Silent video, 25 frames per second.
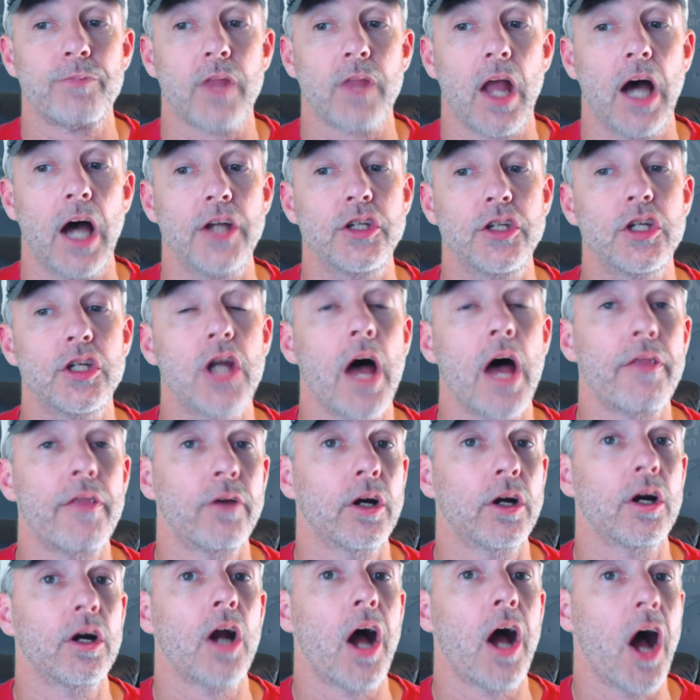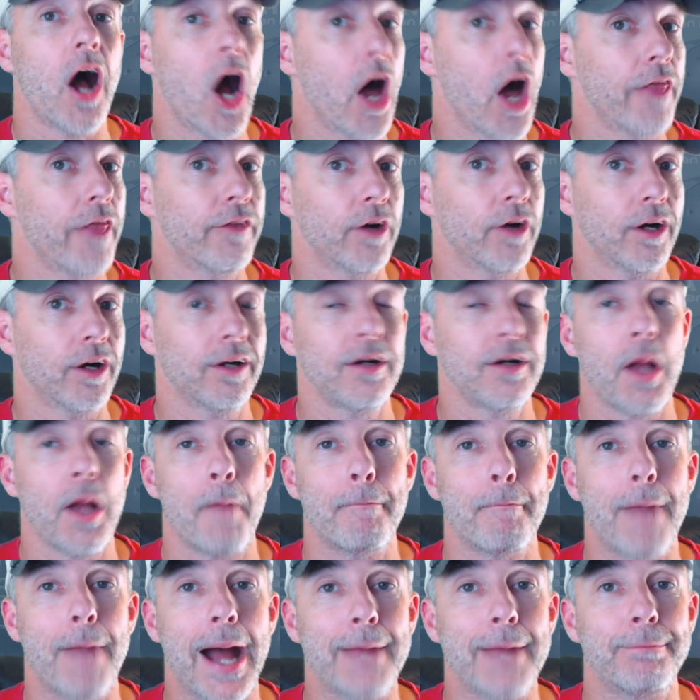Another other
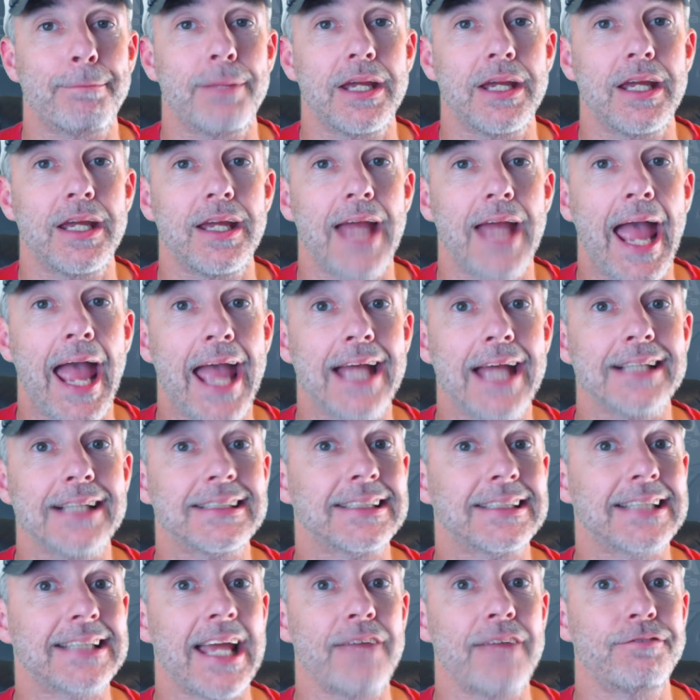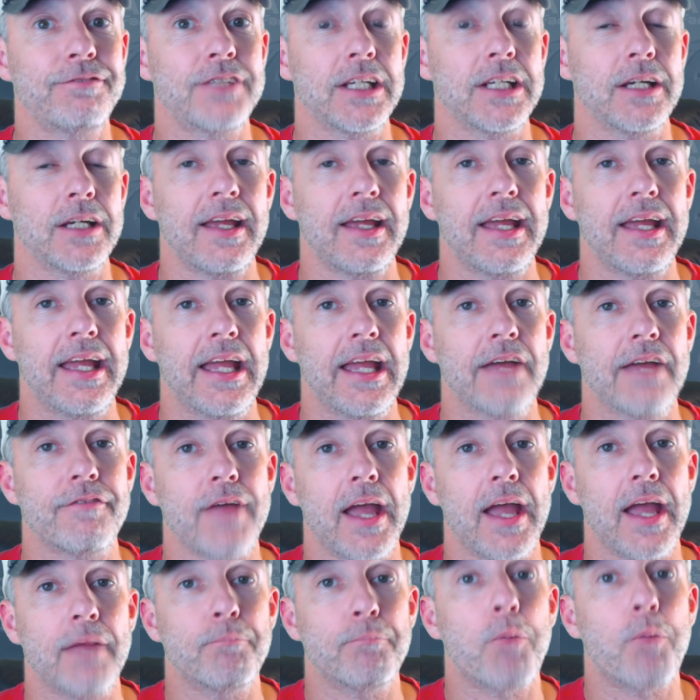might be a safety. If
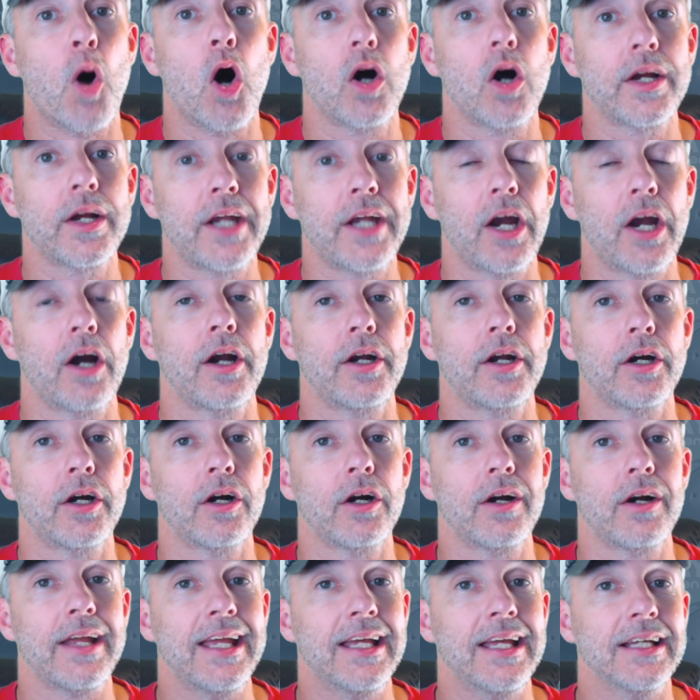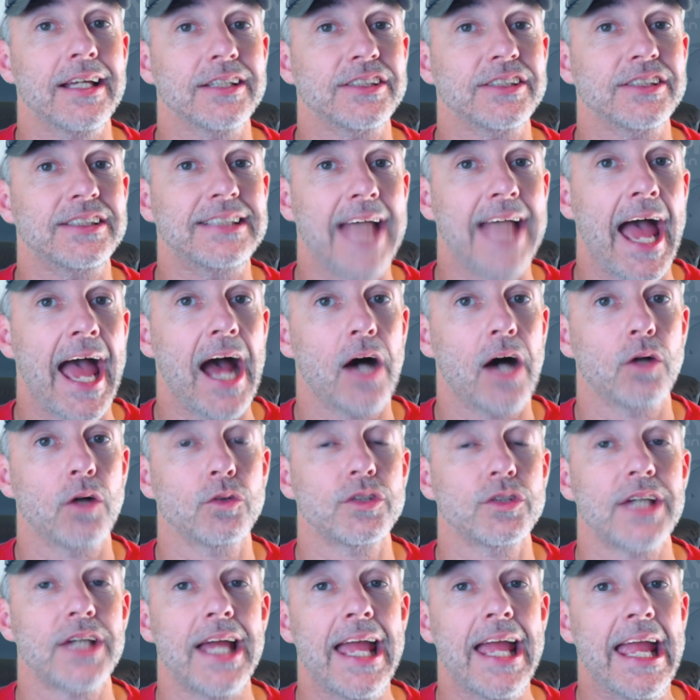a ball carrier is
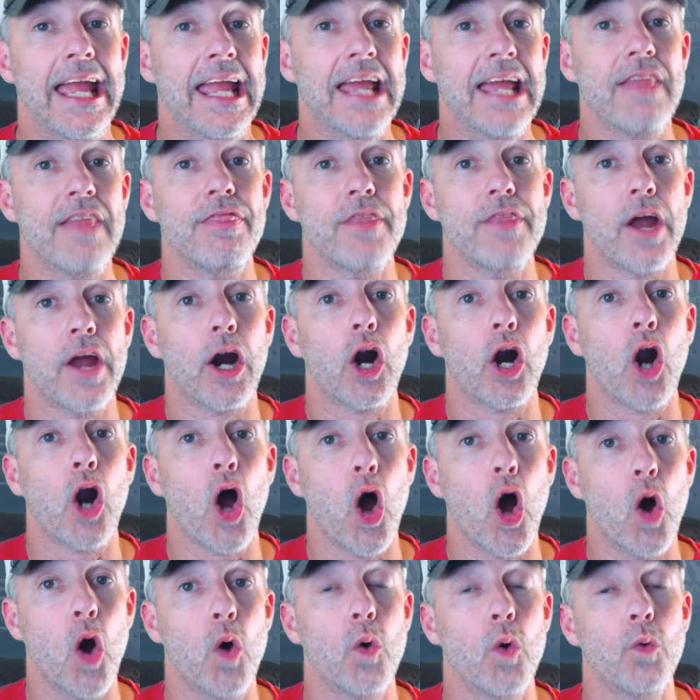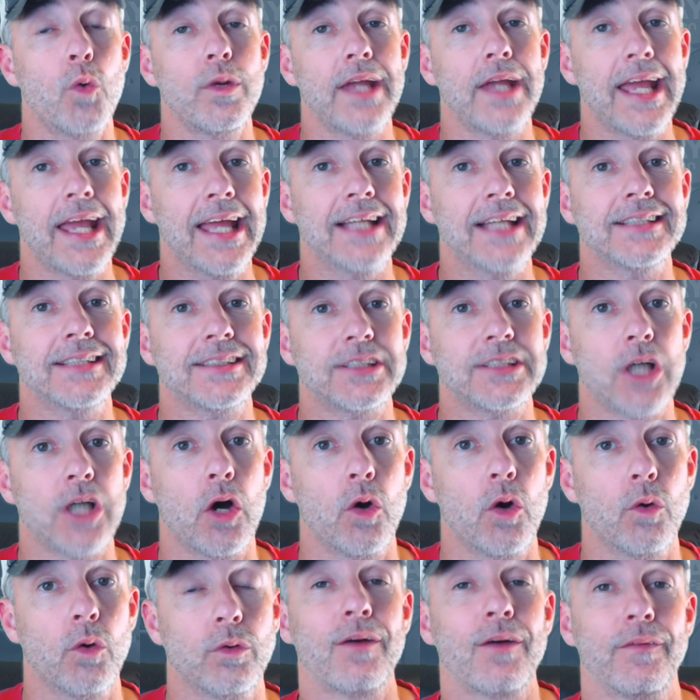downed in their own end
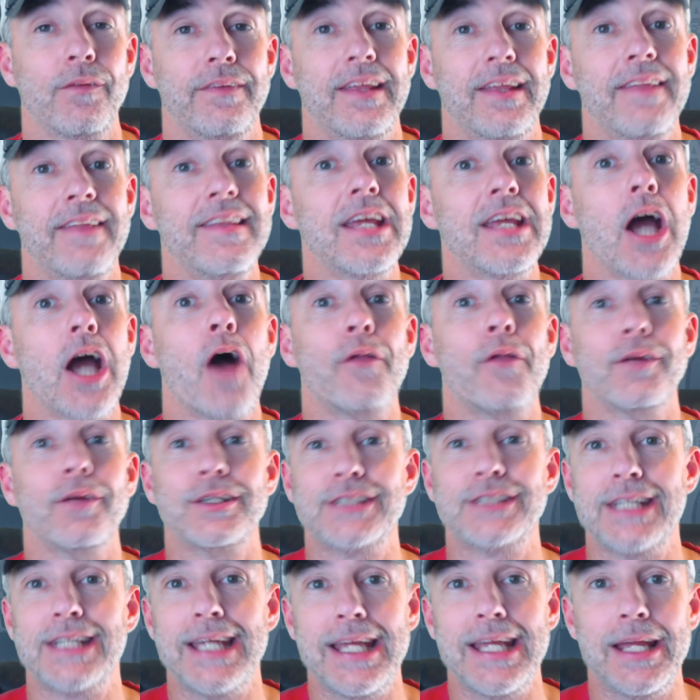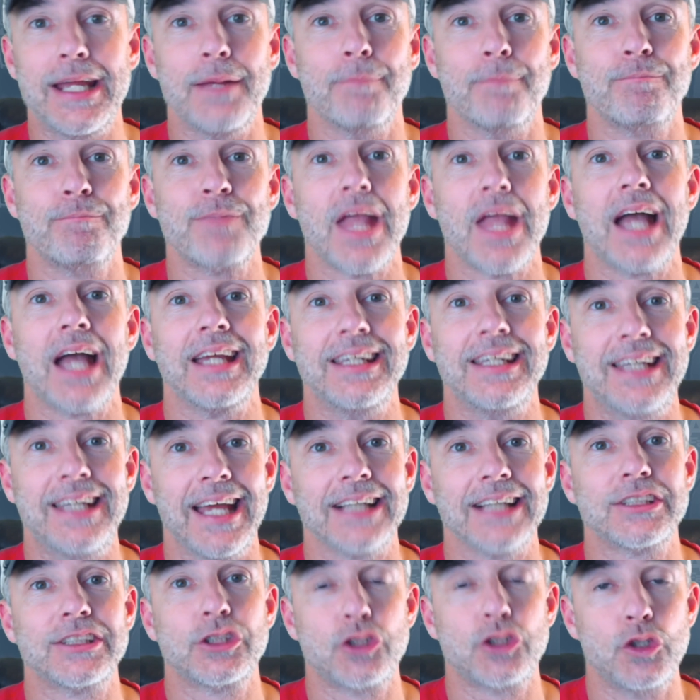zone, then the other team
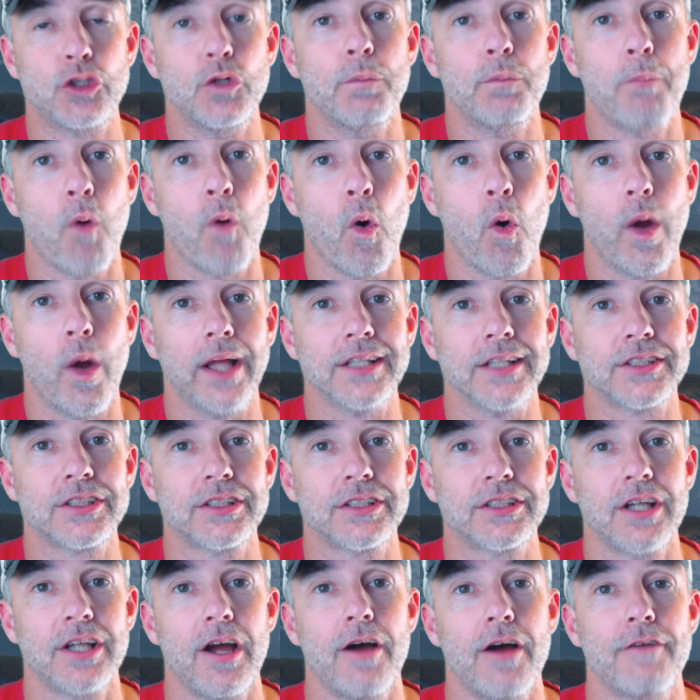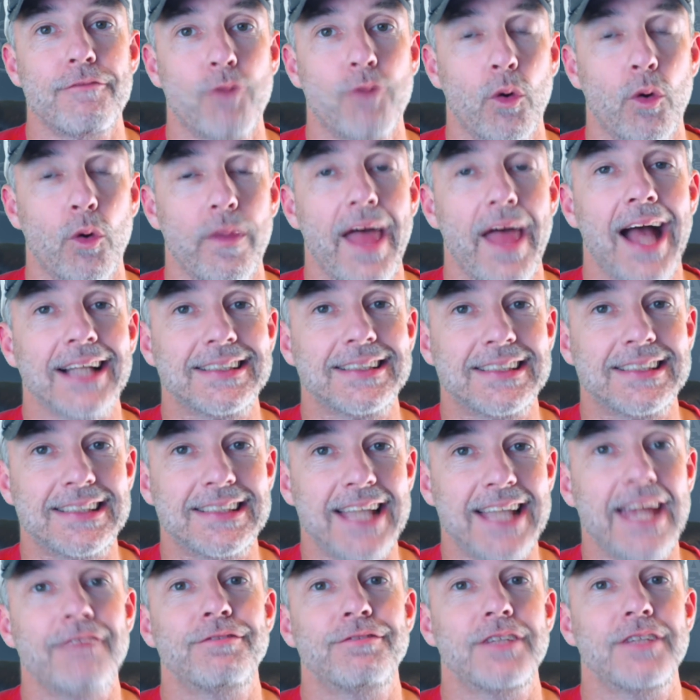gets 2 points for that
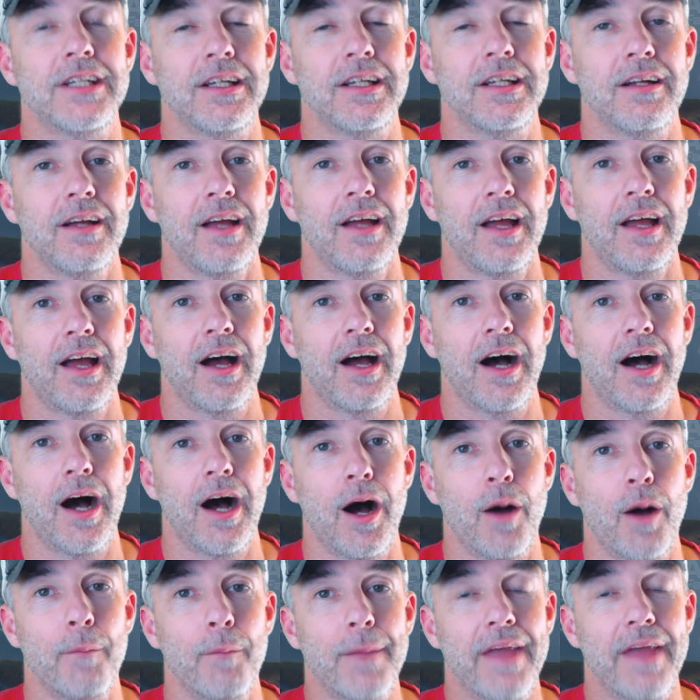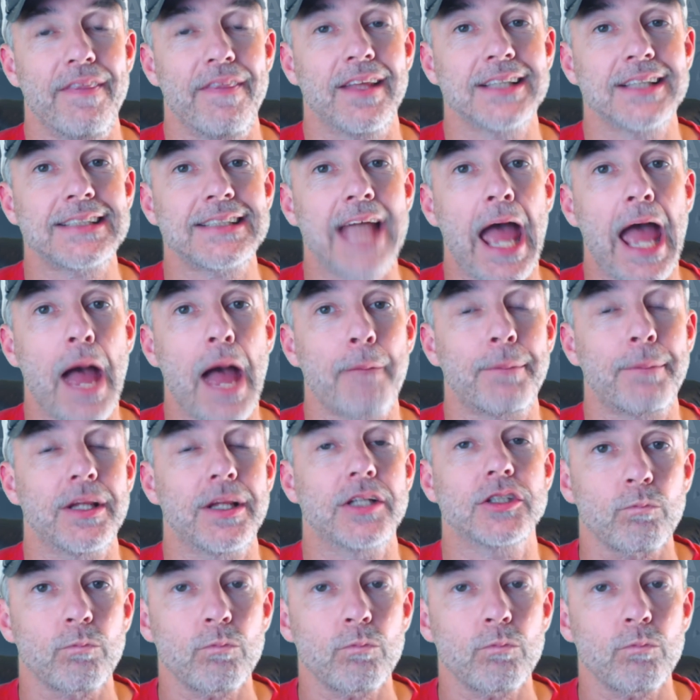safety. And this happens